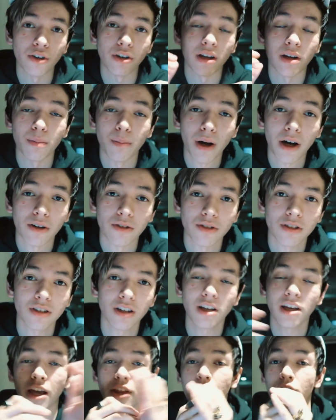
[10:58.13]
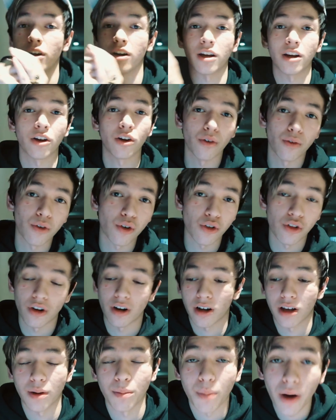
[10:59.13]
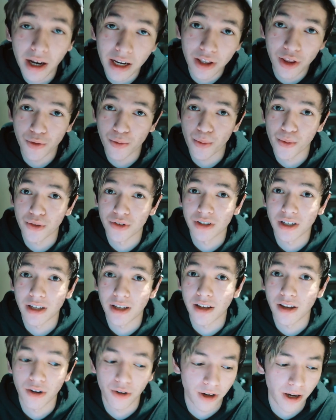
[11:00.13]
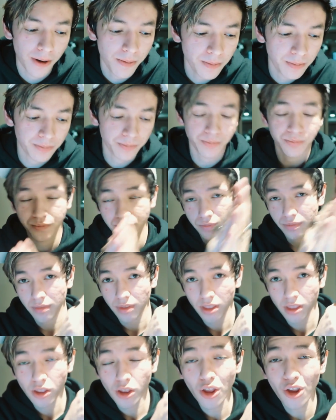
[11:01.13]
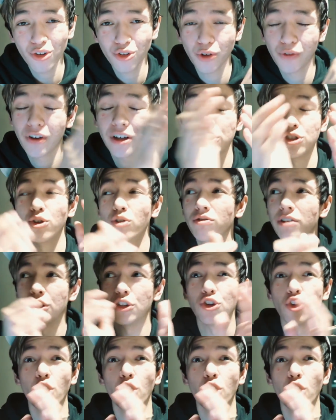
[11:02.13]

They're gonna bounce, and they're not gonna convert. They're not gonna buy anything from your site, okay? So if you guys don't really